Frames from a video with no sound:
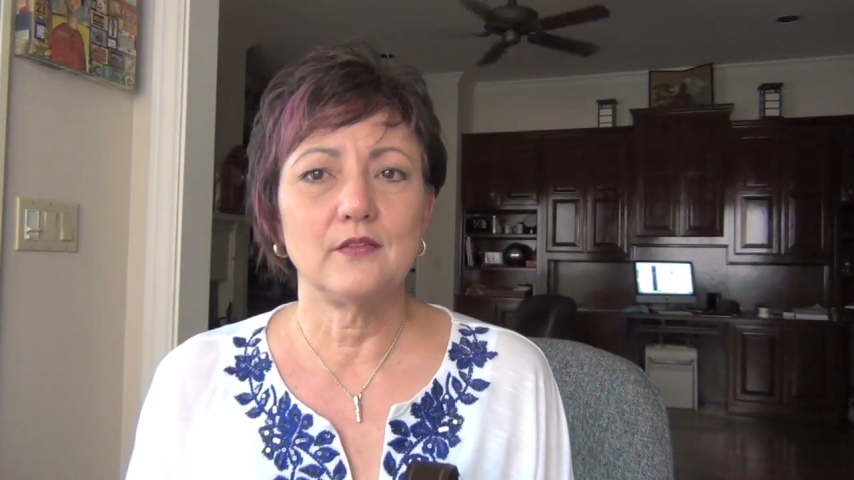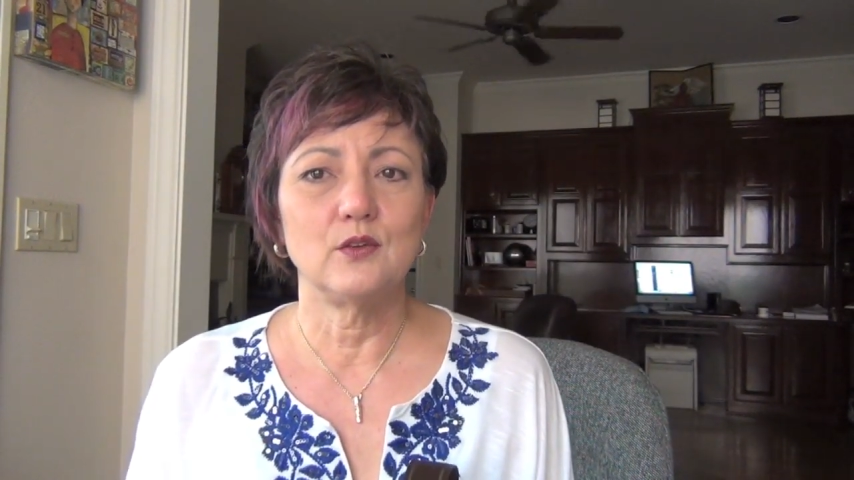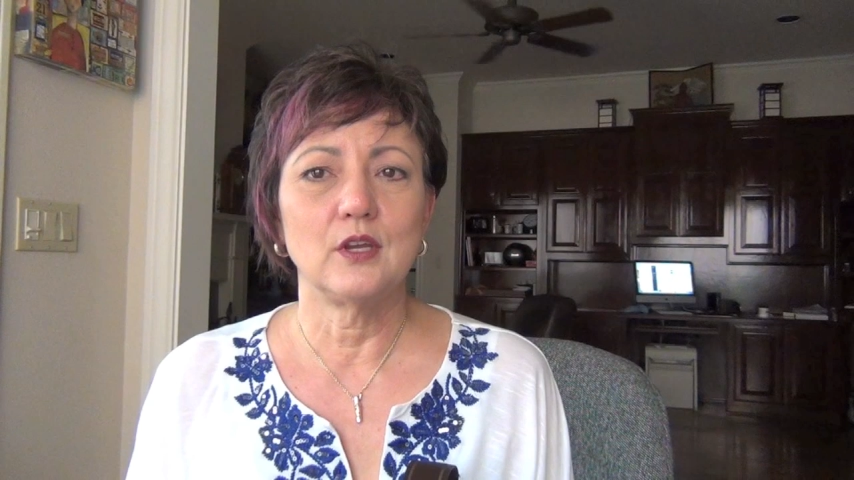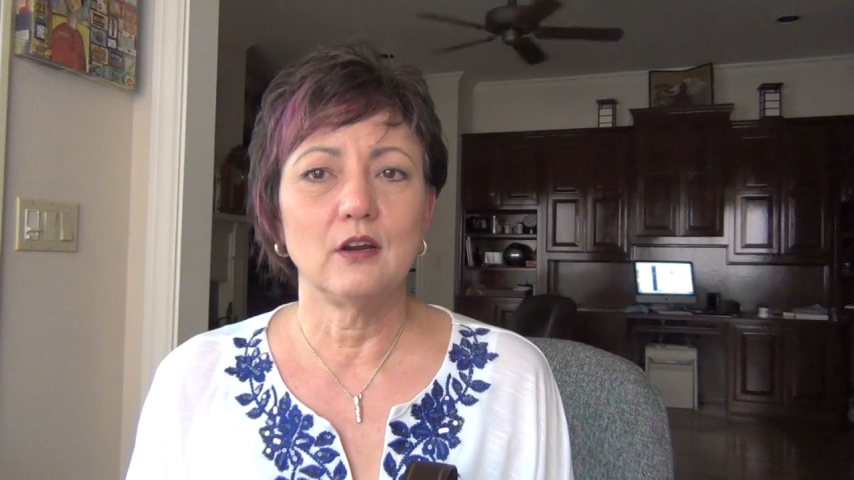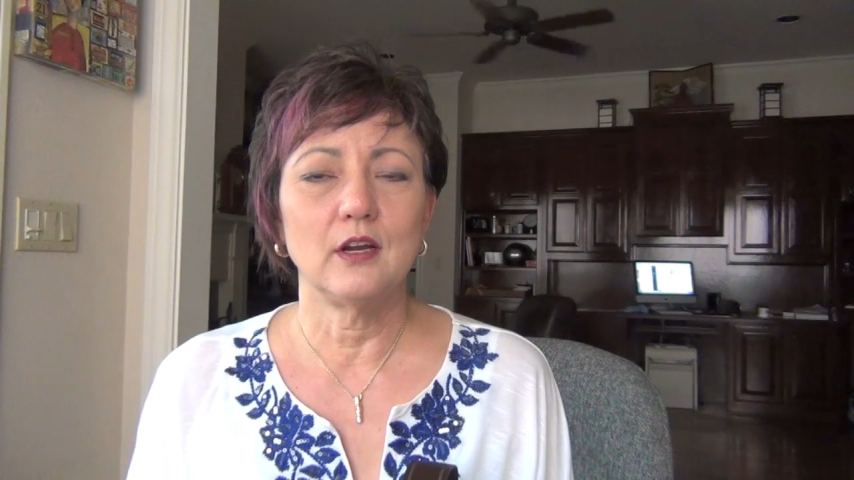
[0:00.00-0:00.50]
if
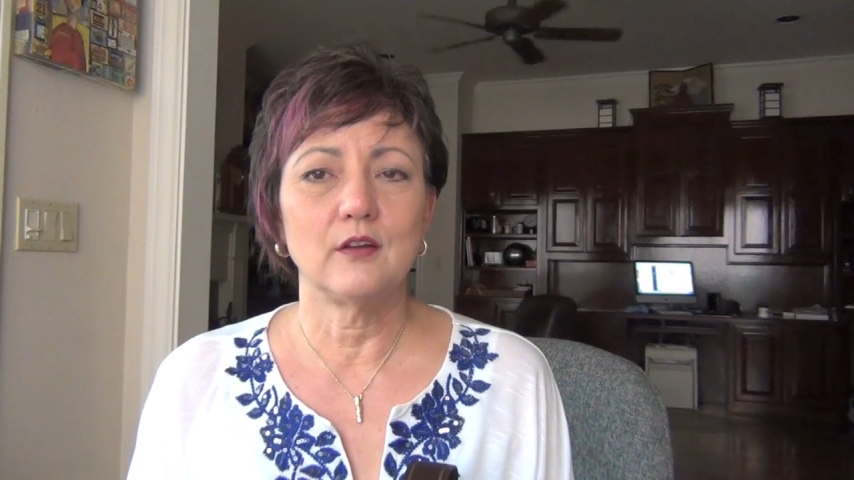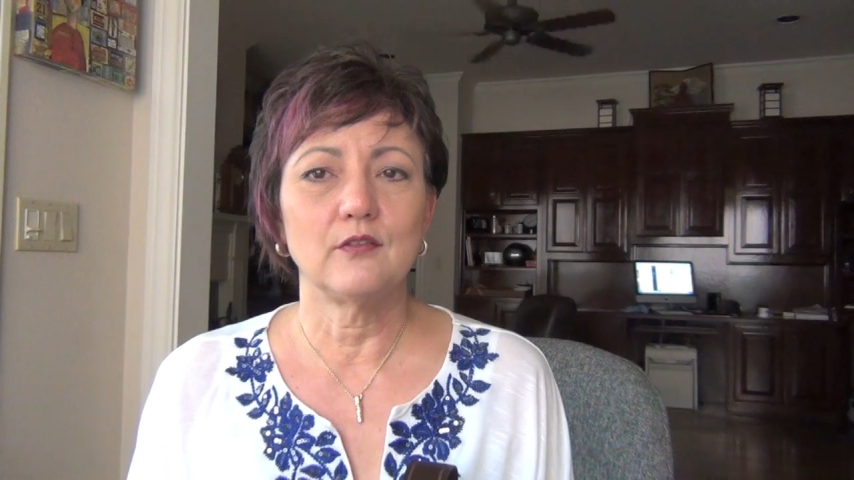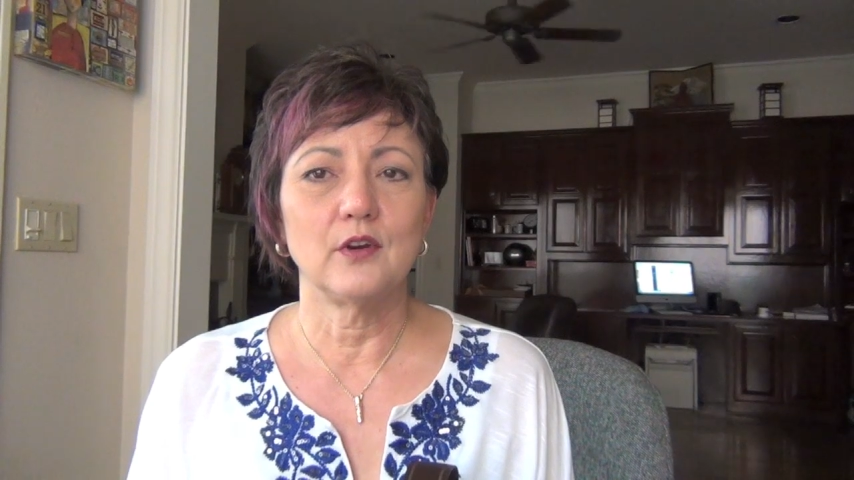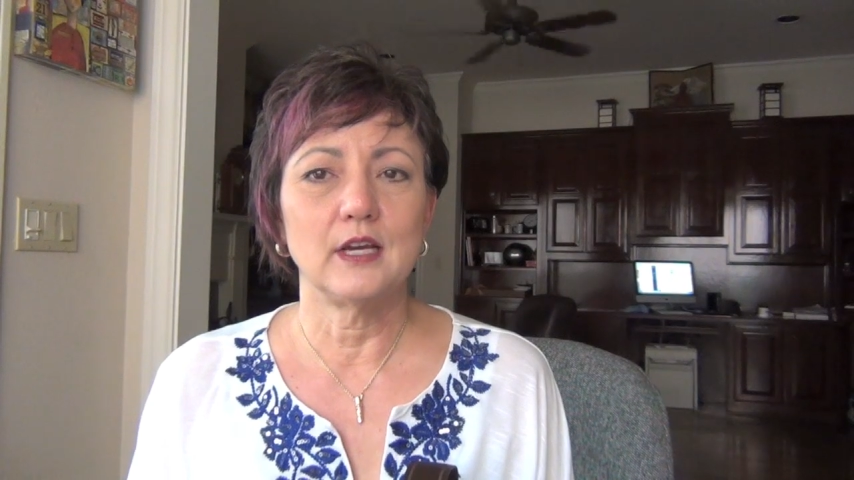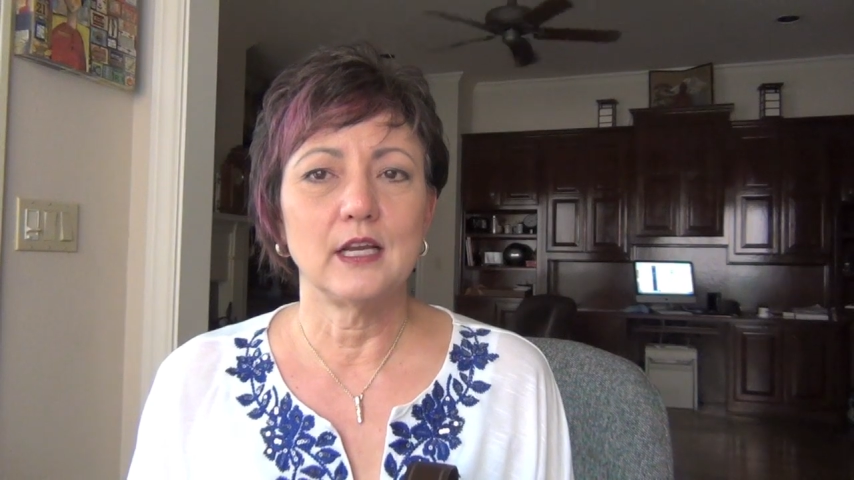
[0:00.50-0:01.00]
you carry it
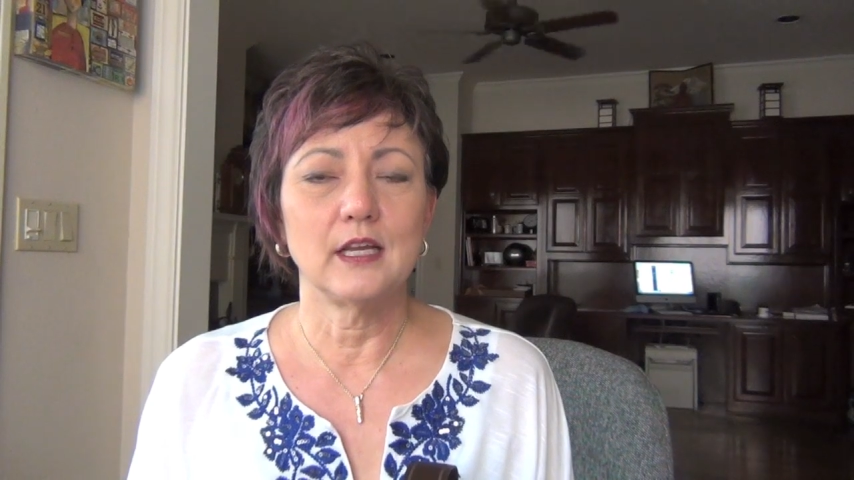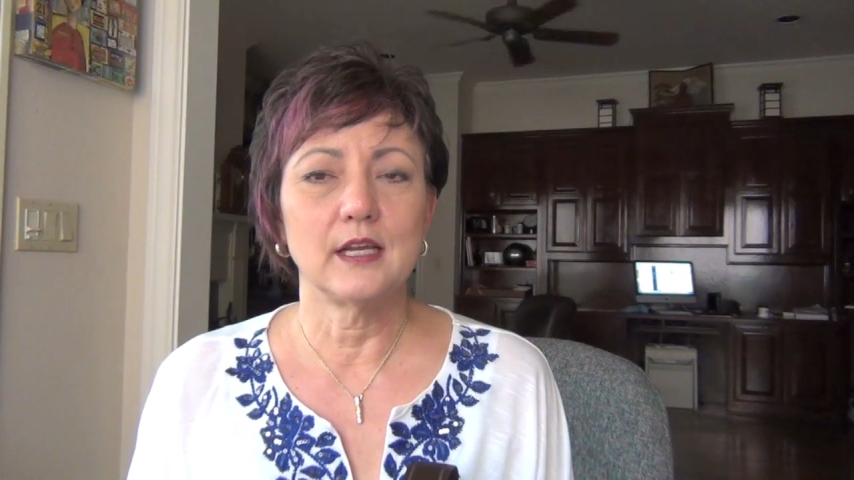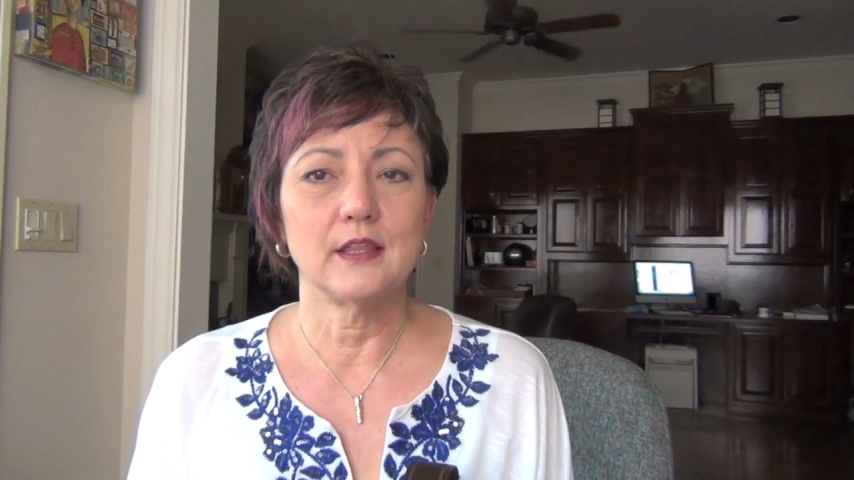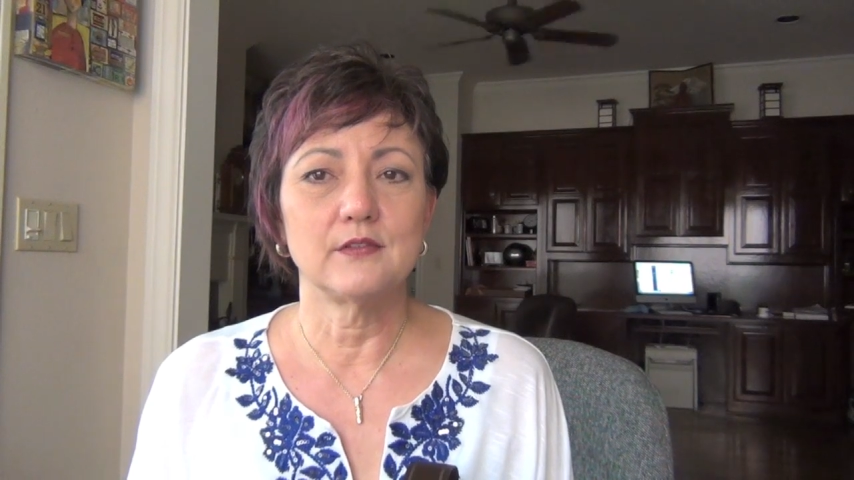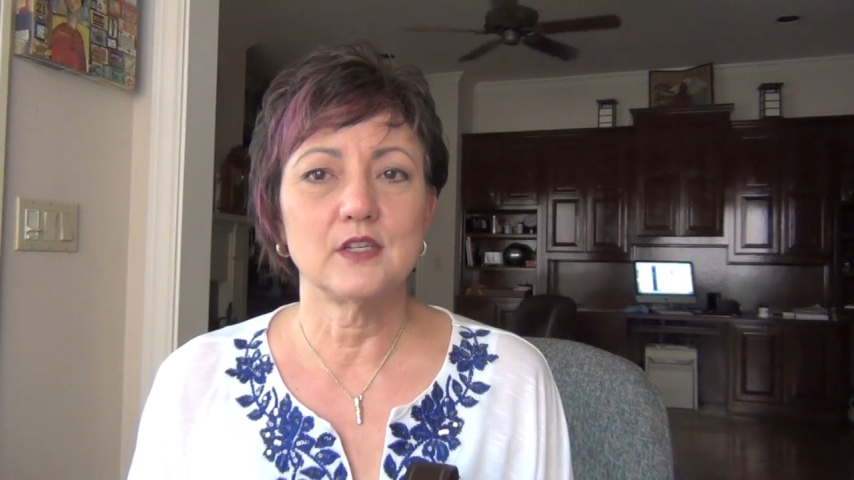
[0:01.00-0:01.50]
for any
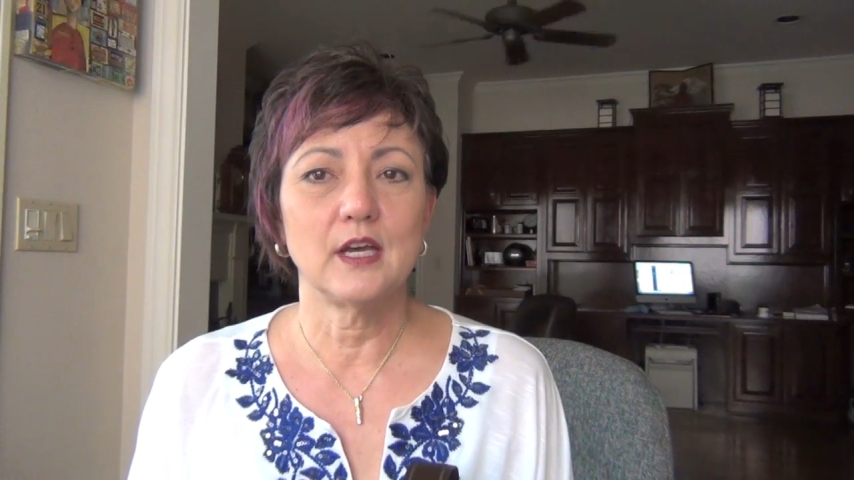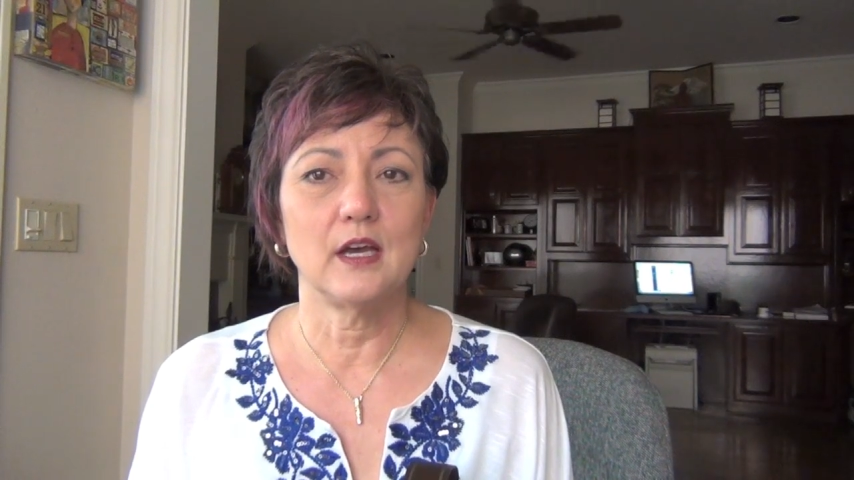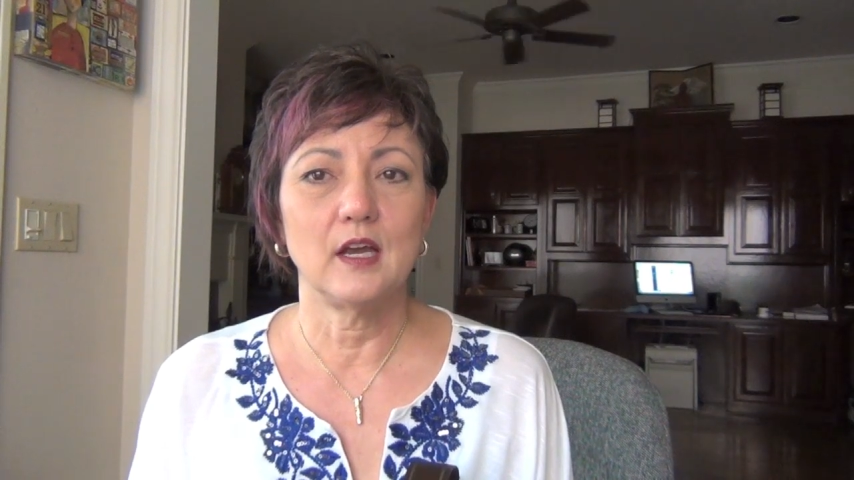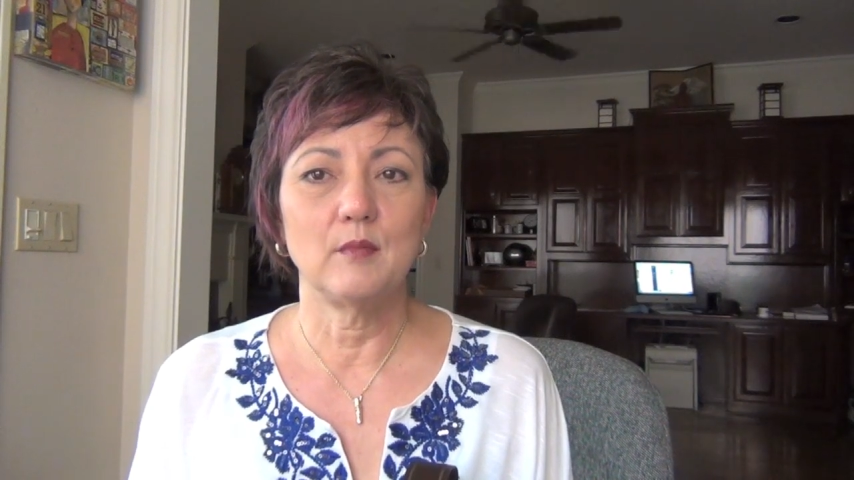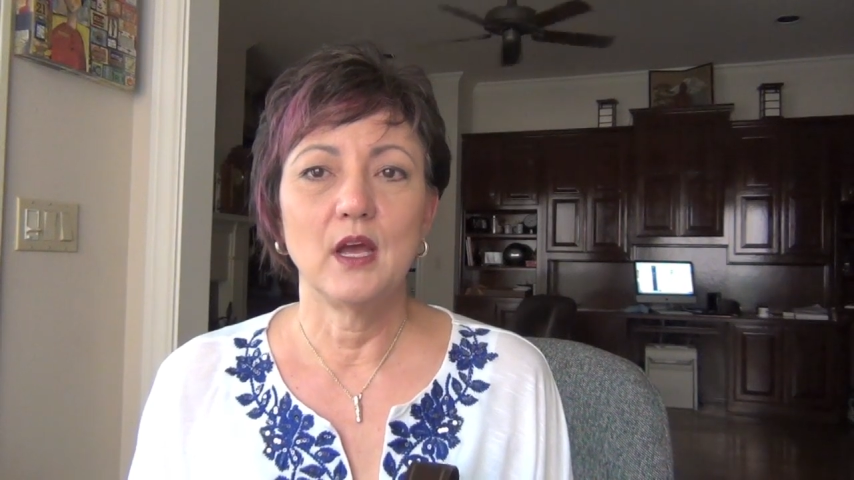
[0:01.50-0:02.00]
length of
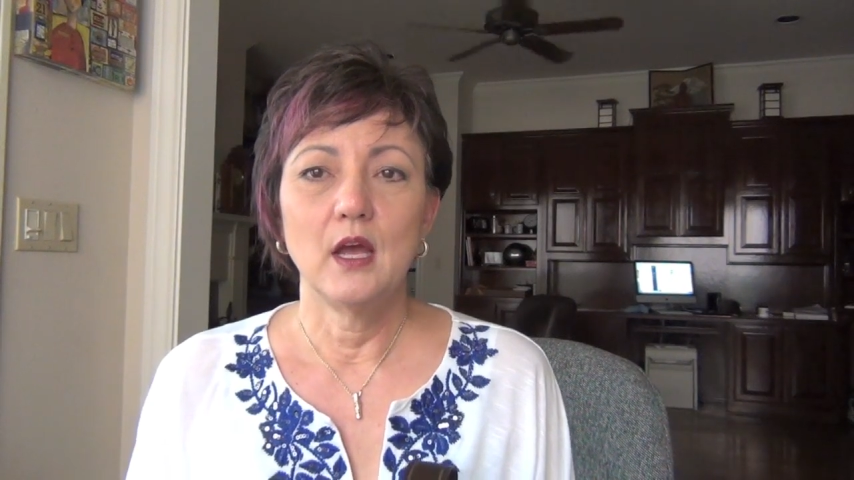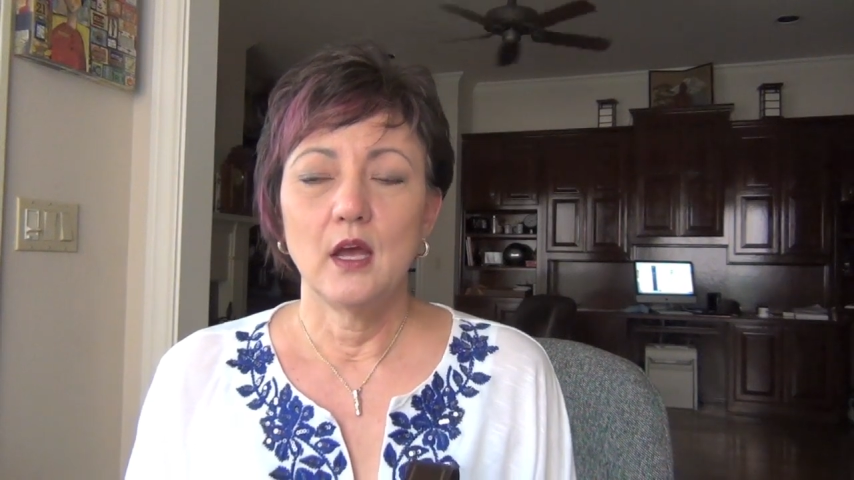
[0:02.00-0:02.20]
time.